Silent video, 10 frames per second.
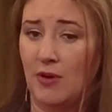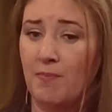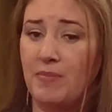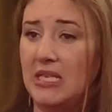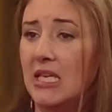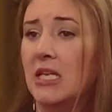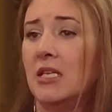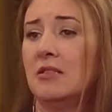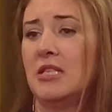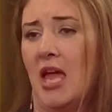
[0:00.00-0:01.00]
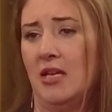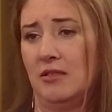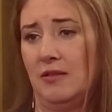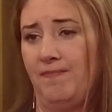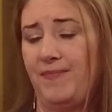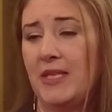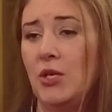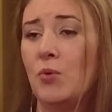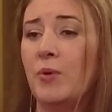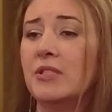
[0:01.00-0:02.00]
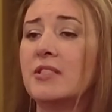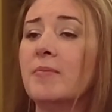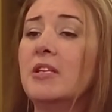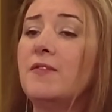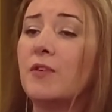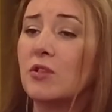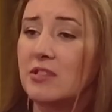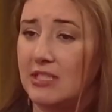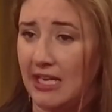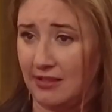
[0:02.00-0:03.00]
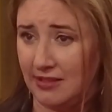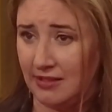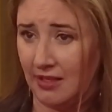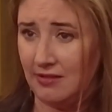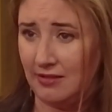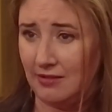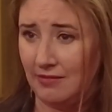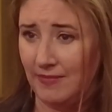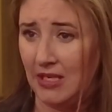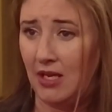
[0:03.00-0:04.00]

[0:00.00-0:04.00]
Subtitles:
from beginning to end. When somebody first texts us,